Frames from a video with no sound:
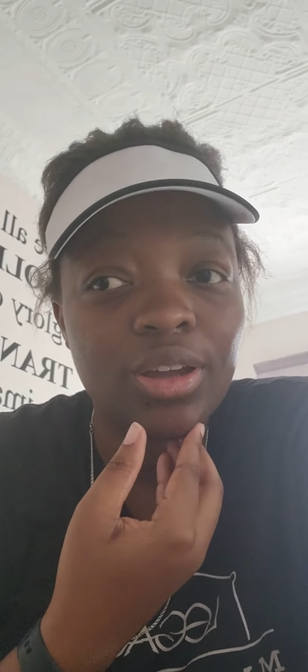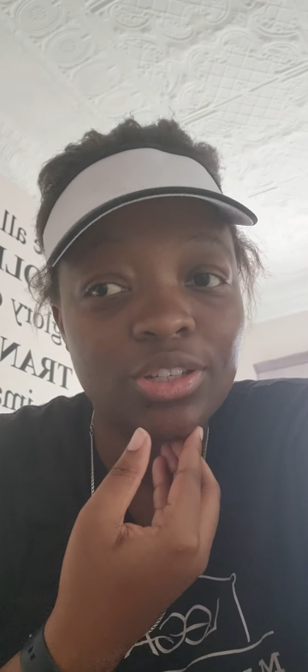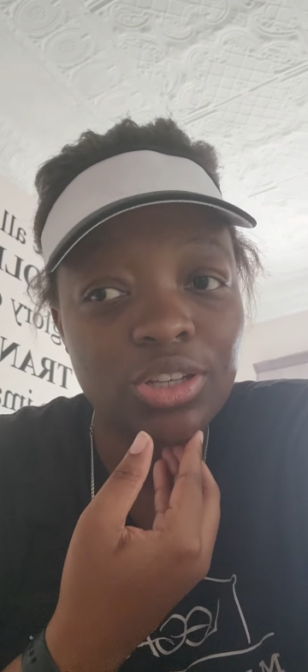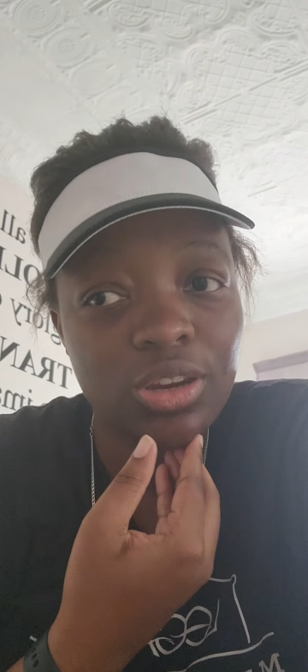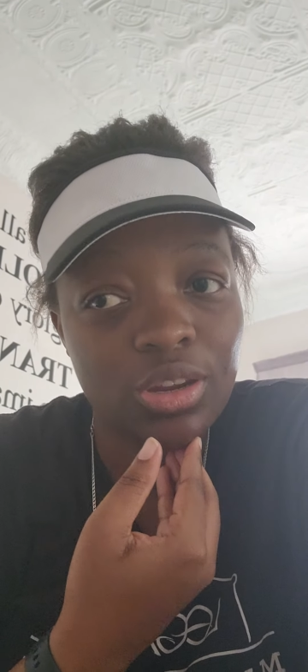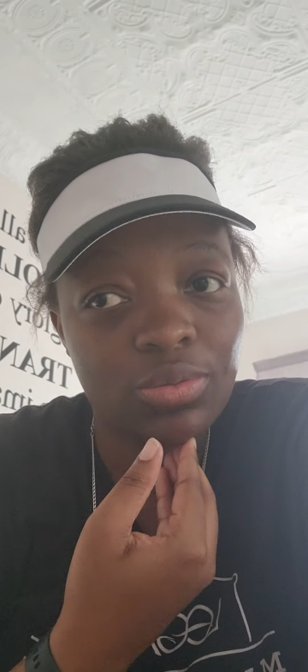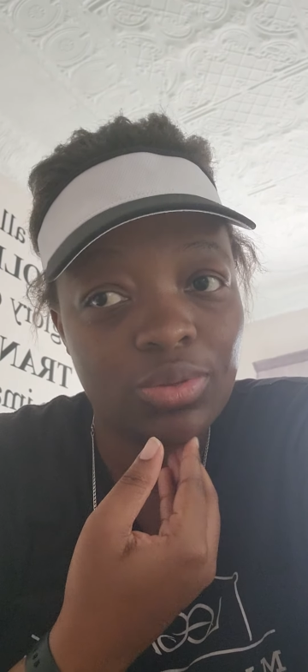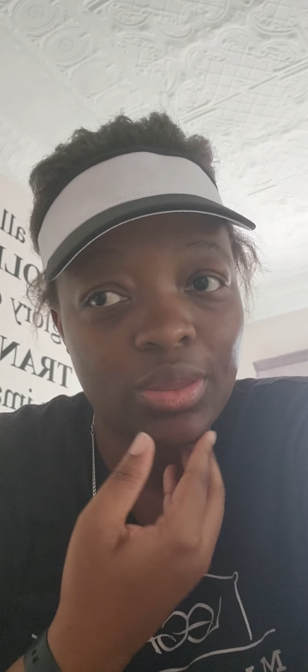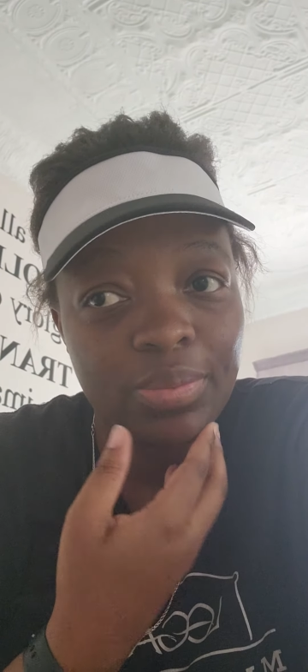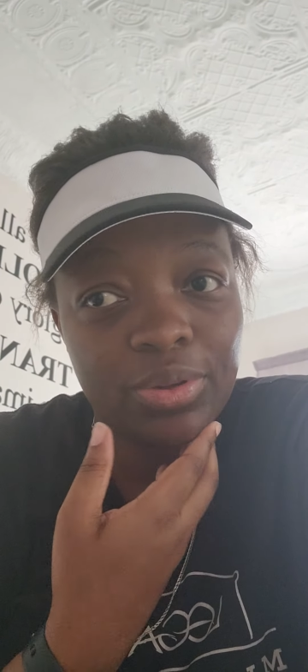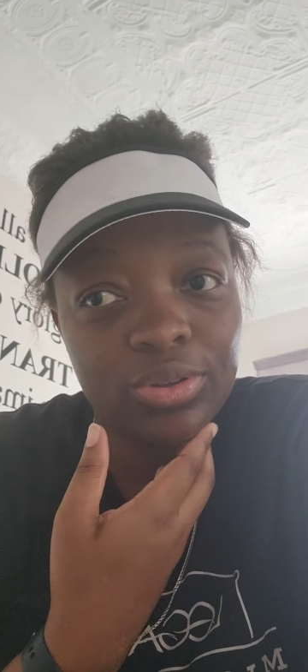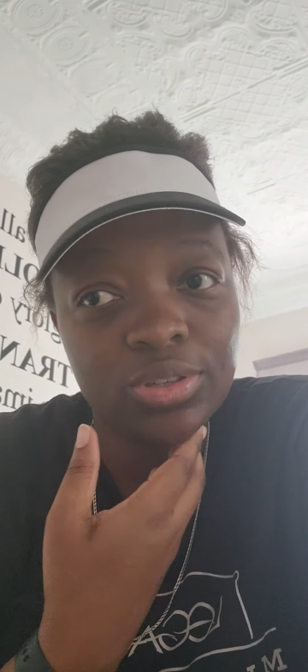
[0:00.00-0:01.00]
I shared it with a
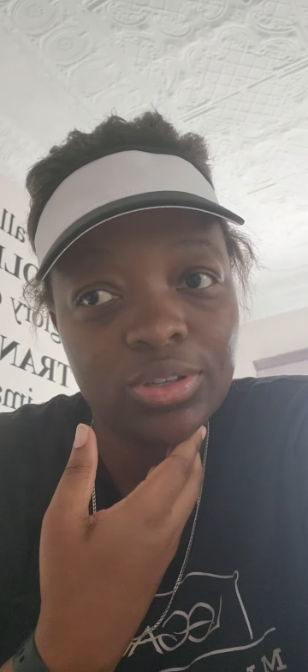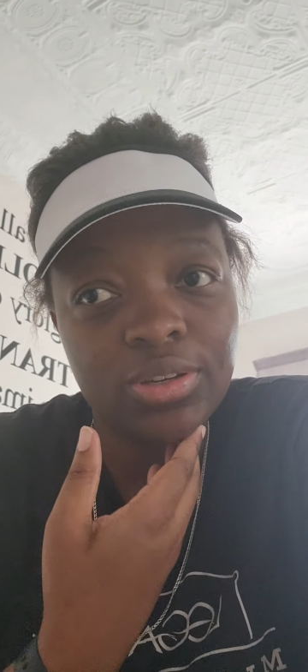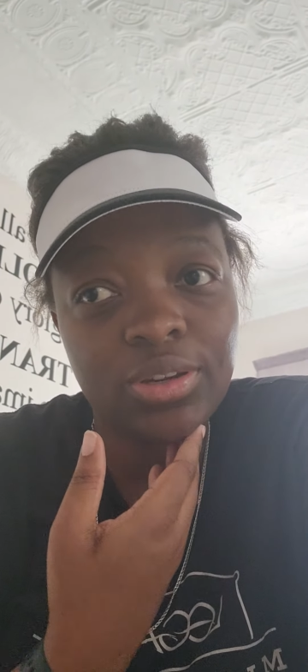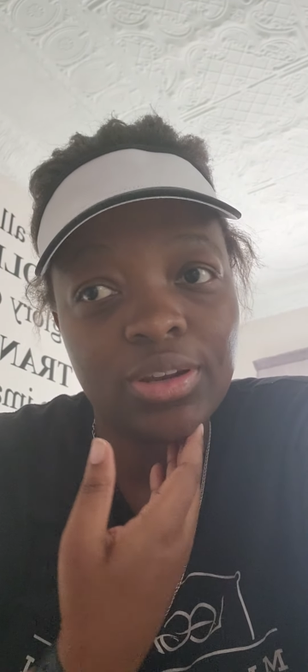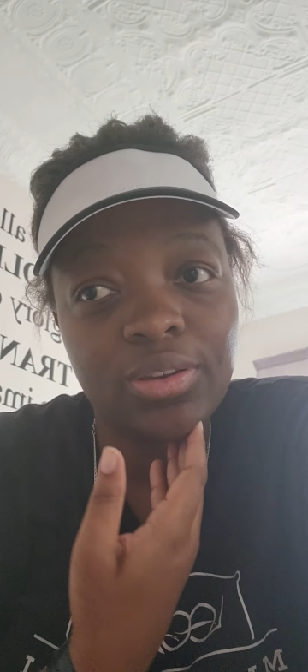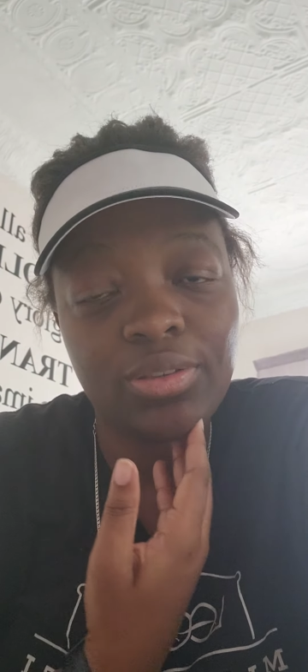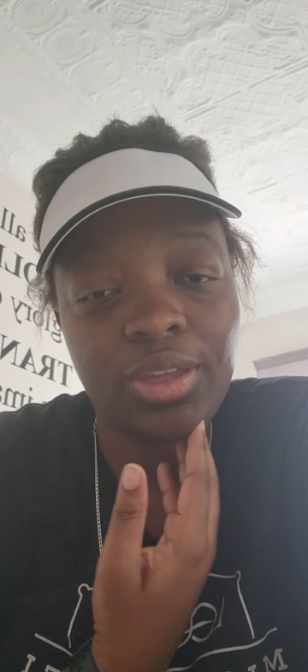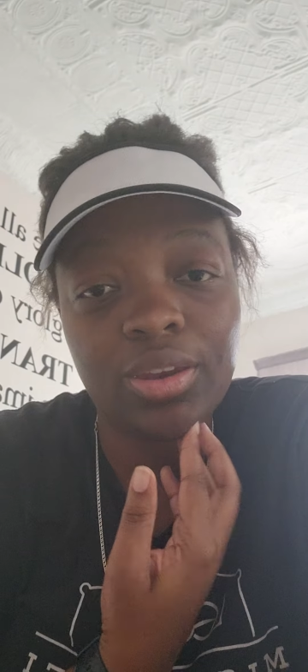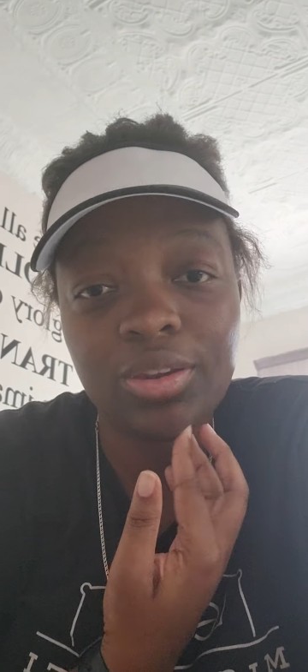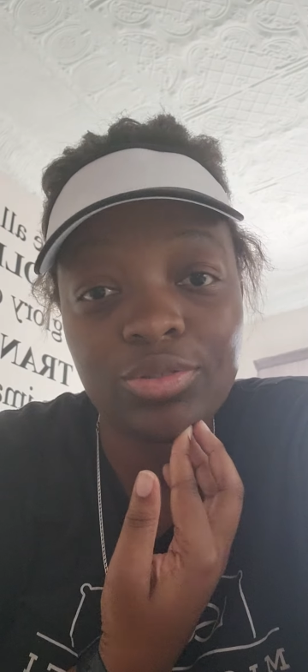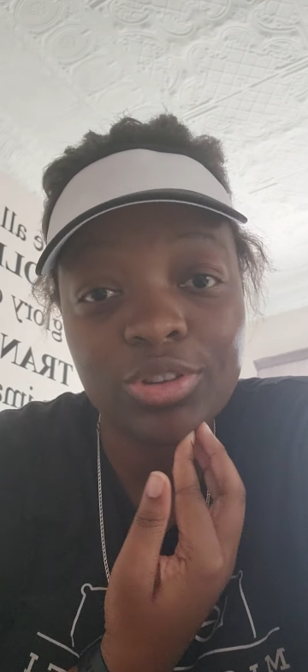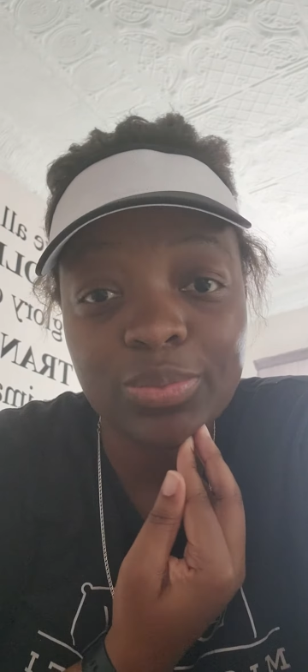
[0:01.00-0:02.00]
person and they
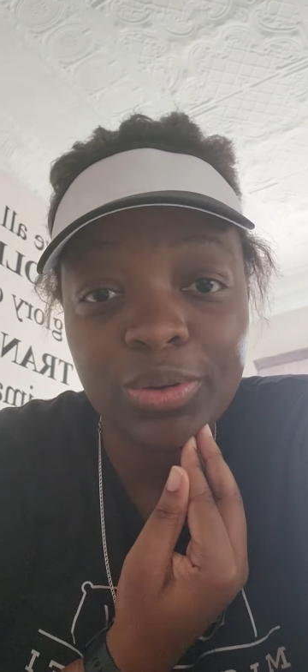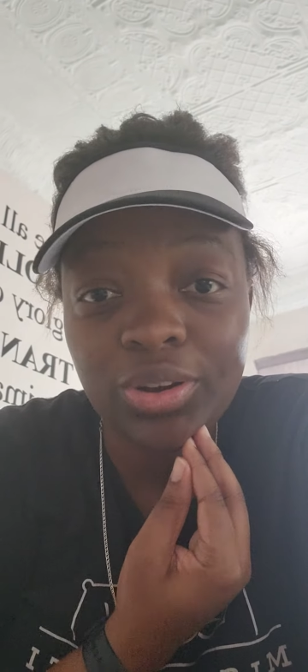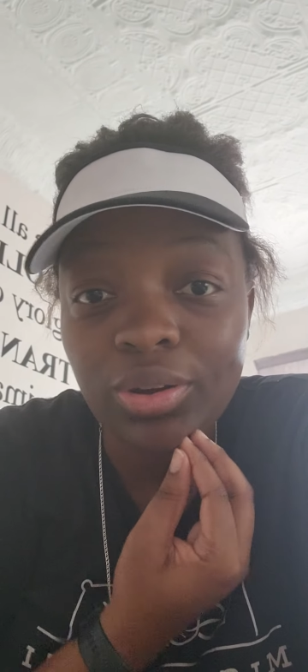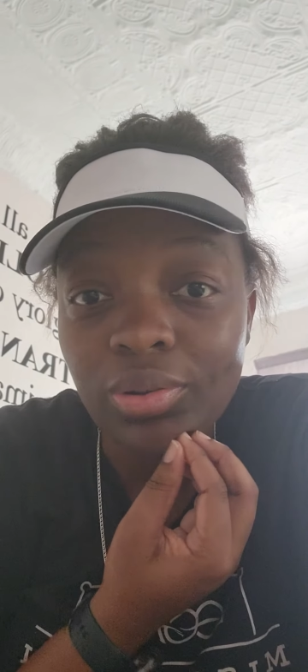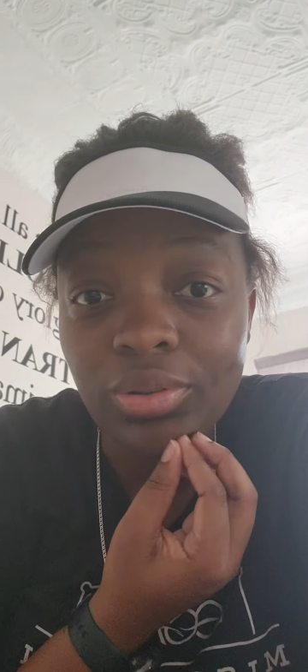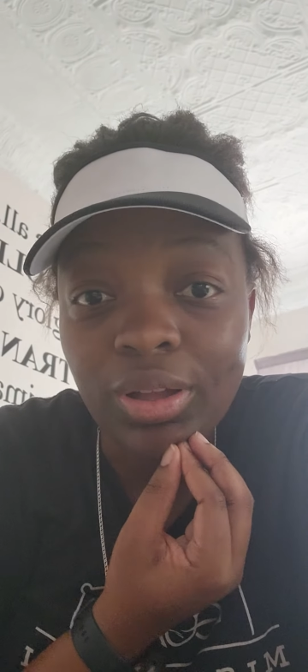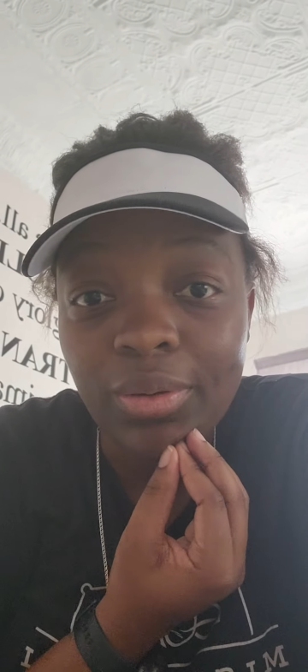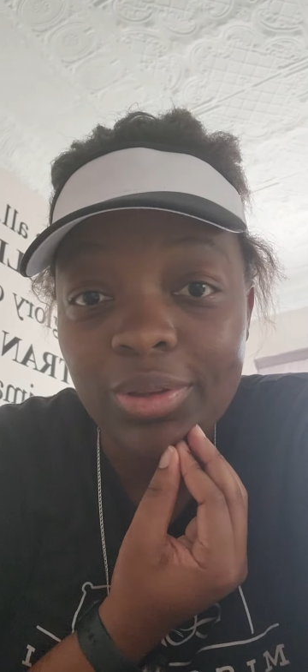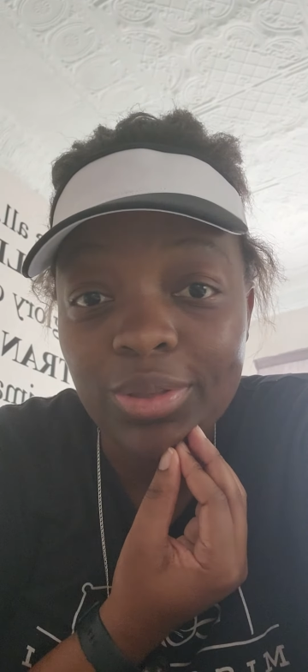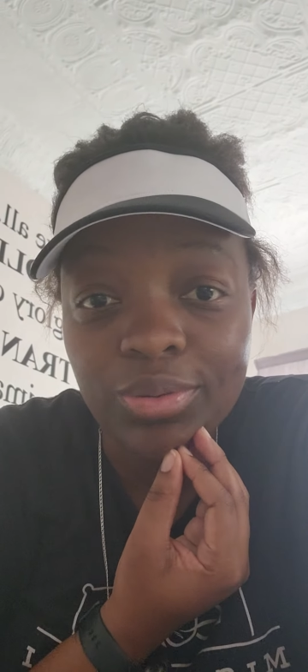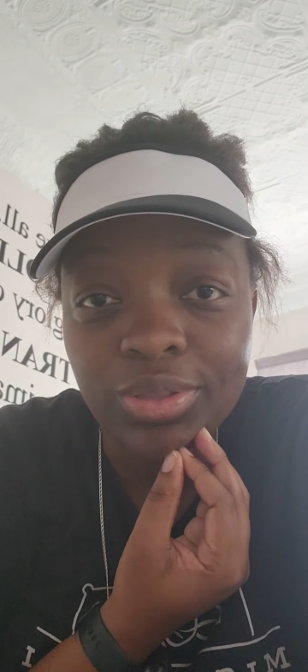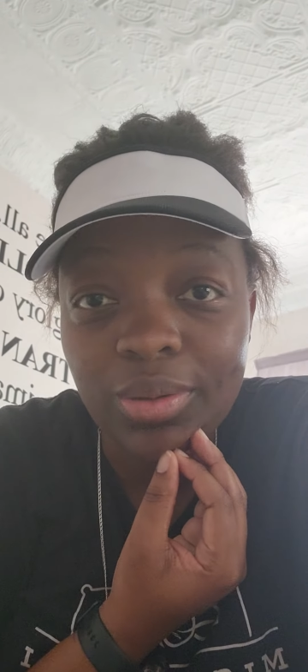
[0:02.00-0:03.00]
didn't respond at all how I
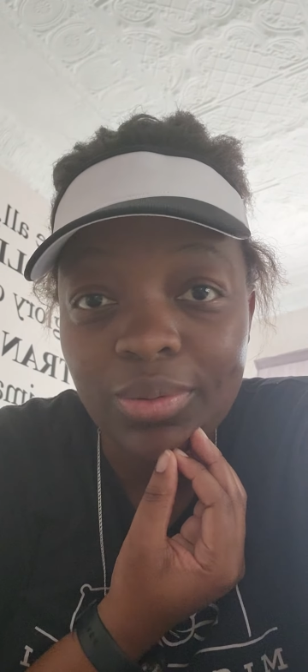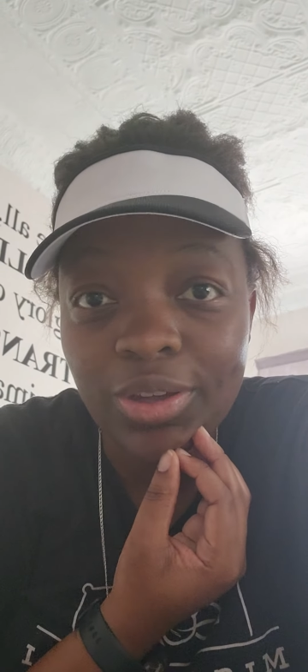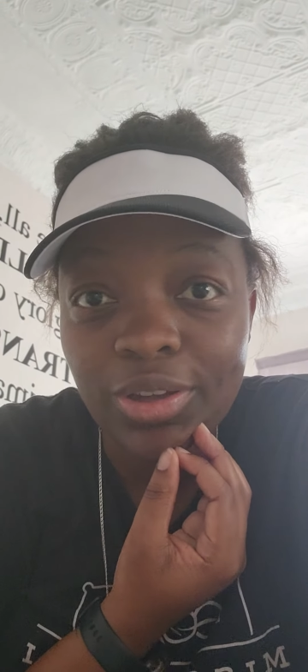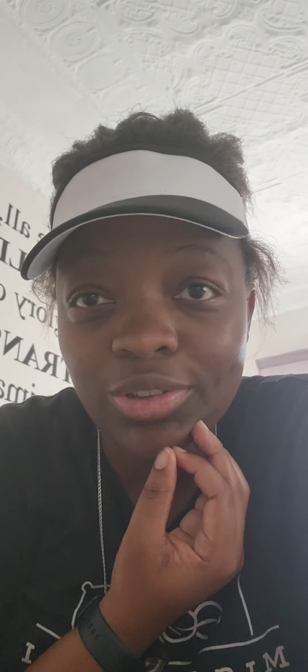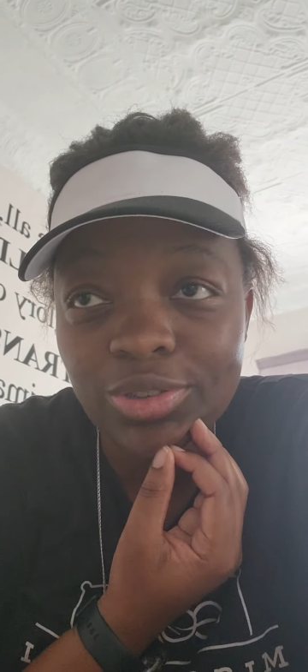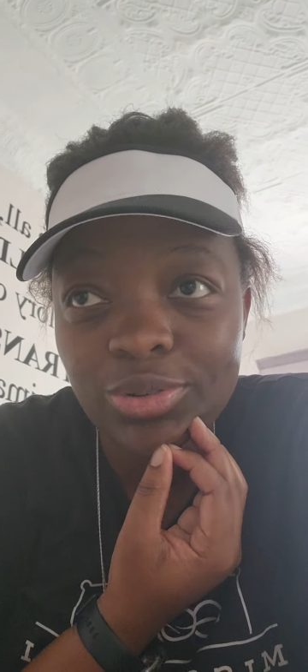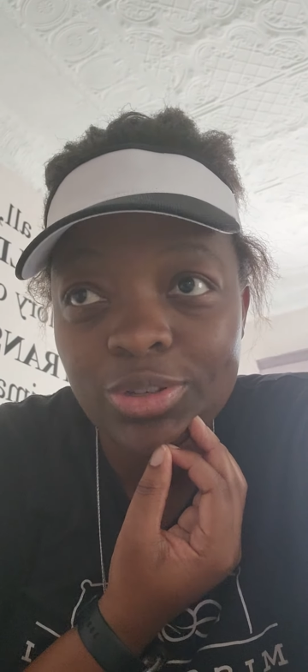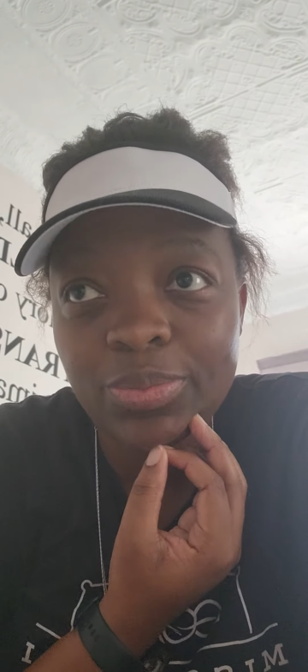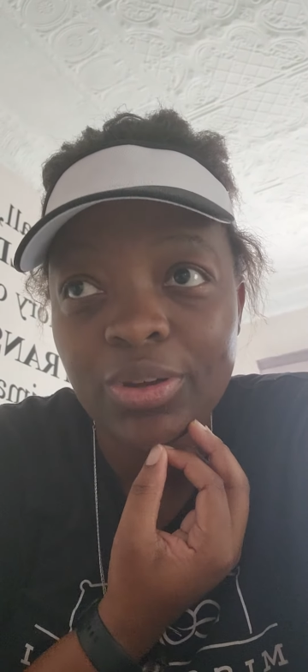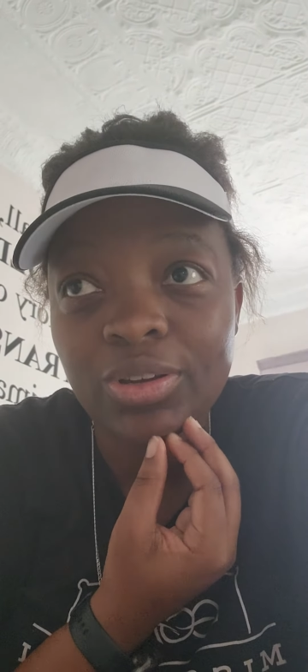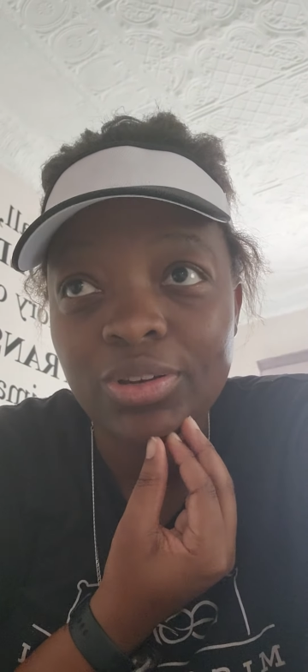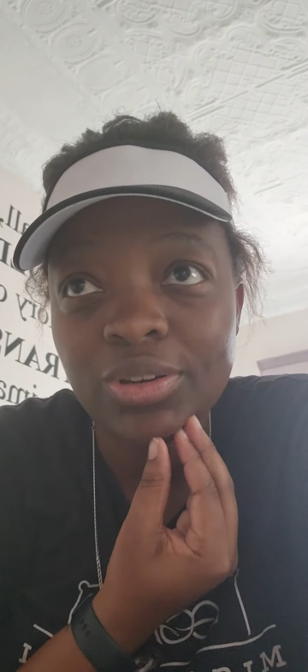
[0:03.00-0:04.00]
thought they were going to
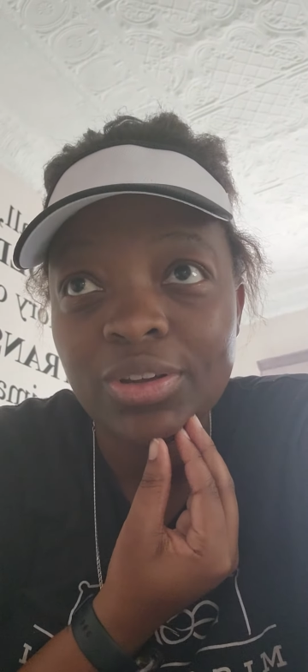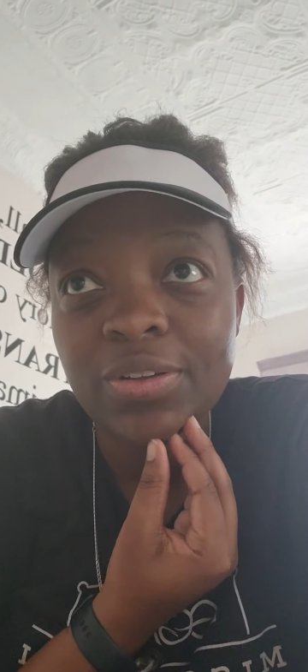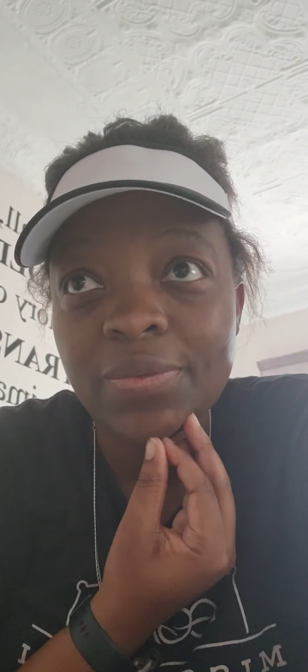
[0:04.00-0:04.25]
respond,